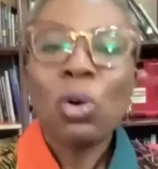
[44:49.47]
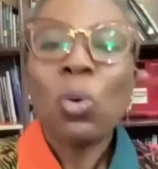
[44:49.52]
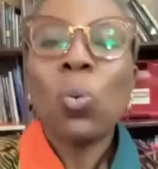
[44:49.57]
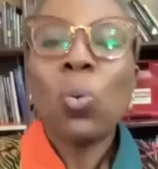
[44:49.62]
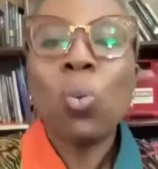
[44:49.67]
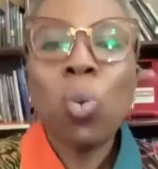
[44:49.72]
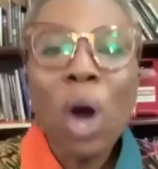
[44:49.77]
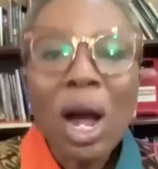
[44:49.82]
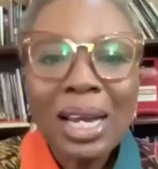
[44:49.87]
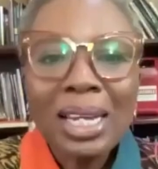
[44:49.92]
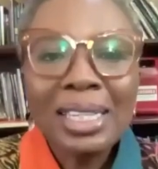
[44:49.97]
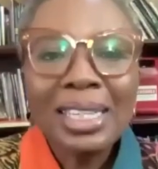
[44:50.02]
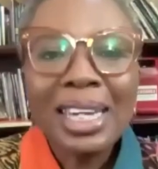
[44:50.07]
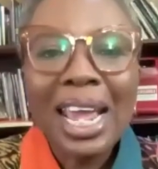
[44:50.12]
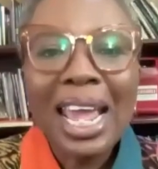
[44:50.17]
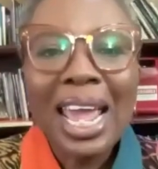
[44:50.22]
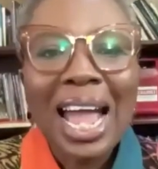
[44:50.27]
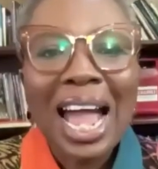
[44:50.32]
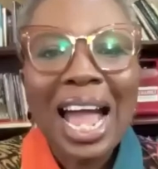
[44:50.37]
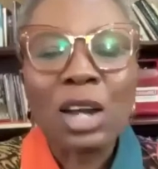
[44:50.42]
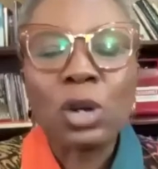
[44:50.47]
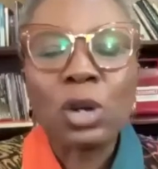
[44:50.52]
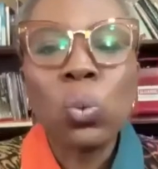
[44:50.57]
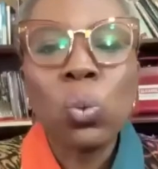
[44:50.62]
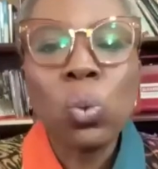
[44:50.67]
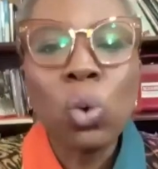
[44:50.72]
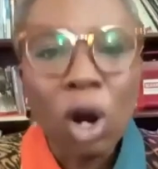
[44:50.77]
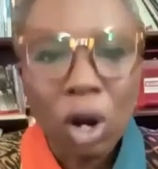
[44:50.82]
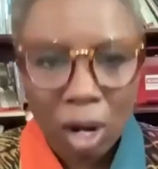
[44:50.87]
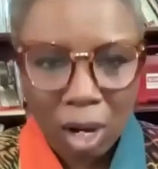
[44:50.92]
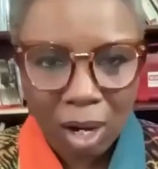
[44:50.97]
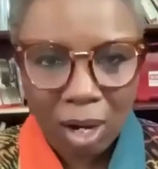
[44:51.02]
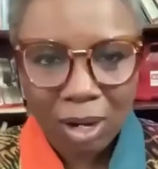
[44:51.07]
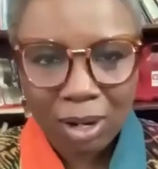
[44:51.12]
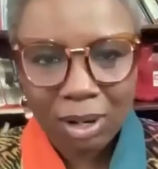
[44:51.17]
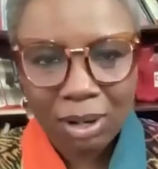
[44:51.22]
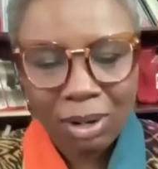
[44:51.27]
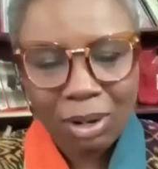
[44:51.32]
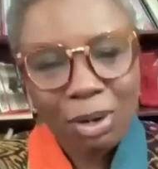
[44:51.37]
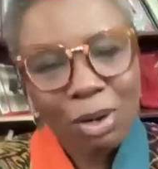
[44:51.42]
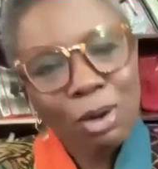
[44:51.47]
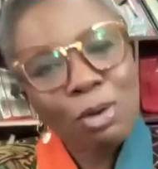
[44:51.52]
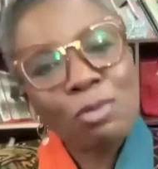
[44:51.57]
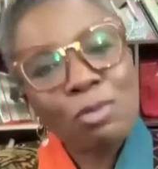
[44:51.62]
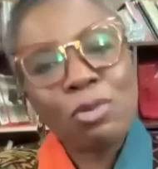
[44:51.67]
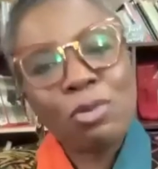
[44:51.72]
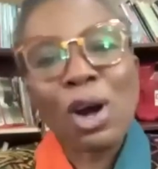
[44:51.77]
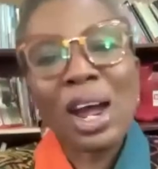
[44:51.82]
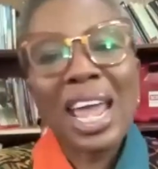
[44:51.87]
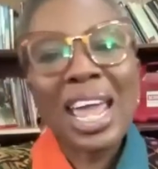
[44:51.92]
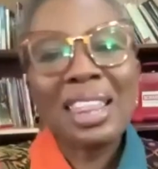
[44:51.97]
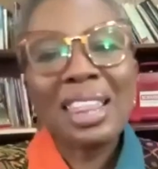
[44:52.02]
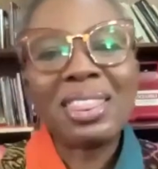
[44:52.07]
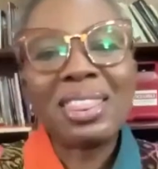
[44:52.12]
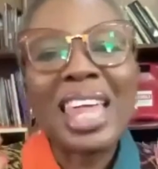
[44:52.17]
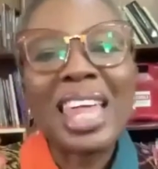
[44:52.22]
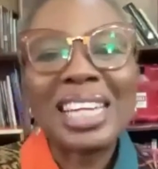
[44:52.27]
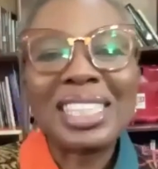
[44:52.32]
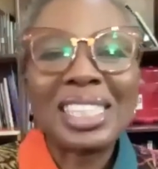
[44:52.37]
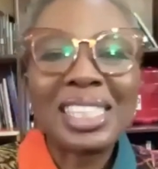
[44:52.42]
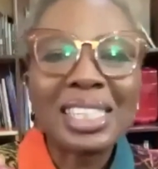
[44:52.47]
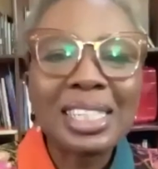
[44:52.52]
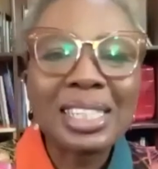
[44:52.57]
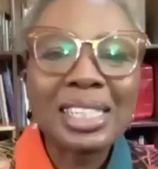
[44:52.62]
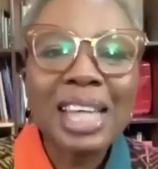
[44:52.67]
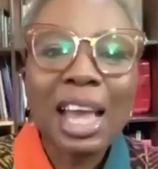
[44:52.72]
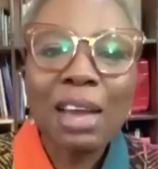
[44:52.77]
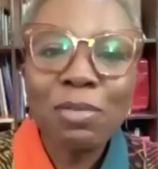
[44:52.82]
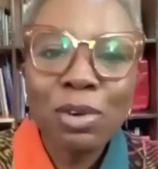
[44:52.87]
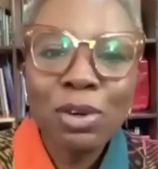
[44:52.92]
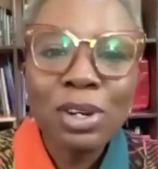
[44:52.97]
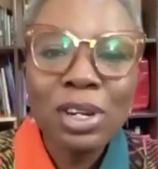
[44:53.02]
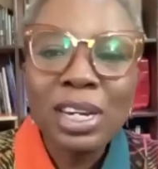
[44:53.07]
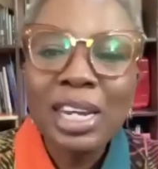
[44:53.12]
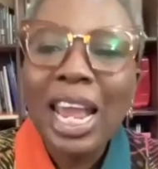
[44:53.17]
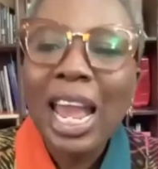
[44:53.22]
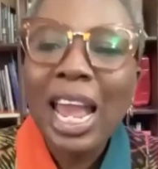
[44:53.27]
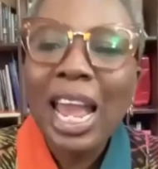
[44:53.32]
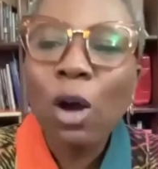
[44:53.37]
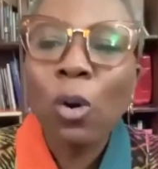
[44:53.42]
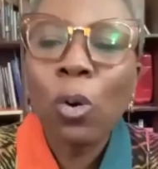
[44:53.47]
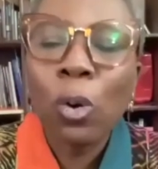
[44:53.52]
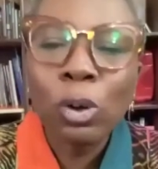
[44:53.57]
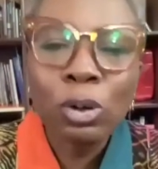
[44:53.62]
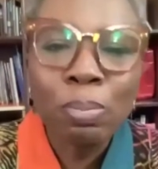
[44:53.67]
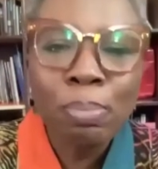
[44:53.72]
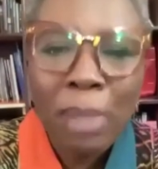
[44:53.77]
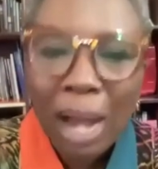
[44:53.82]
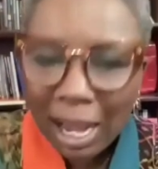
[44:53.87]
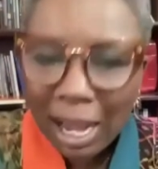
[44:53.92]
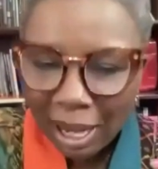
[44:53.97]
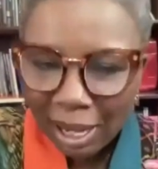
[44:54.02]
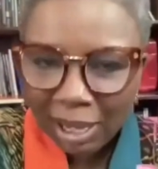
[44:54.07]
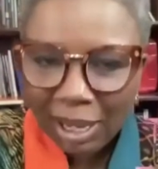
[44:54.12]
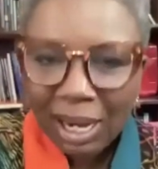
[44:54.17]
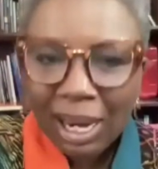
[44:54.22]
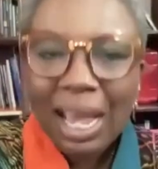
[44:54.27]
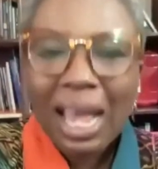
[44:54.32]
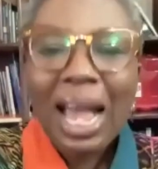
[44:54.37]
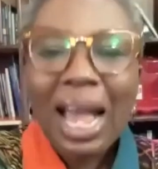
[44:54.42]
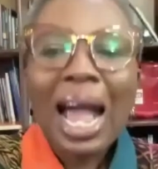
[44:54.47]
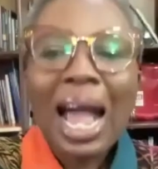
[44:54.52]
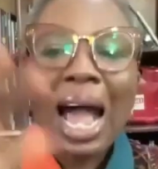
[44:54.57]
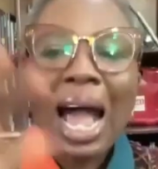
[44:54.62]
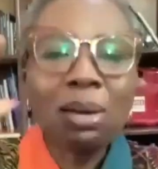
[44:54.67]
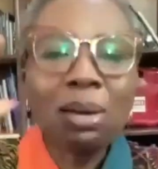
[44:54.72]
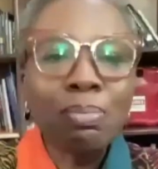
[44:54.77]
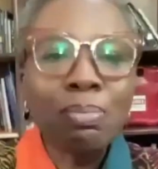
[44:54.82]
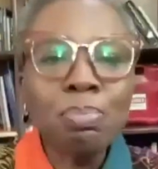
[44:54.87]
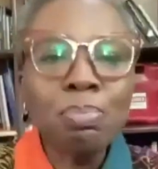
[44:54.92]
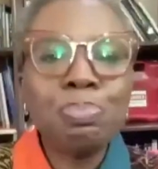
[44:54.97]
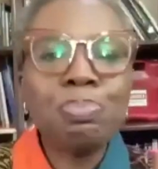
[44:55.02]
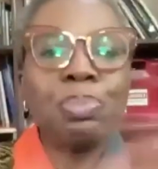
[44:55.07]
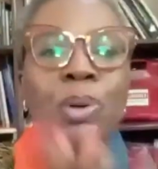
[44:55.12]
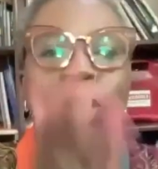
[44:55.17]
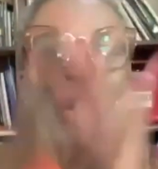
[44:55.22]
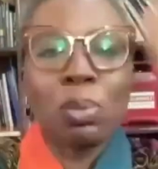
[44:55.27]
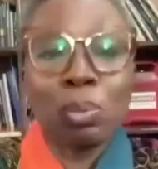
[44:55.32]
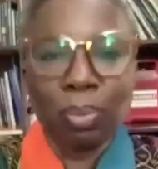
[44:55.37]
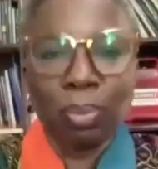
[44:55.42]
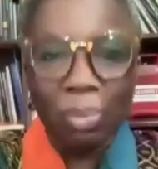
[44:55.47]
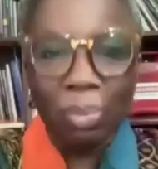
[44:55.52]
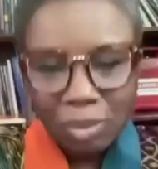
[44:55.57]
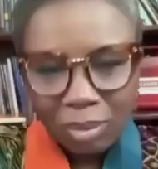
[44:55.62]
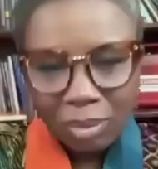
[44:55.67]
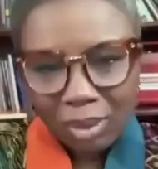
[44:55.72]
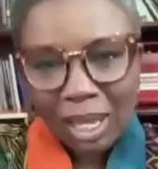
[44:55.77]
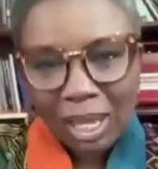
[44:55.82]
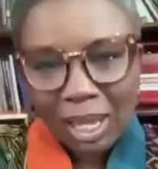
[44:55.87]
One day at work for a 37-year-old man, and boom,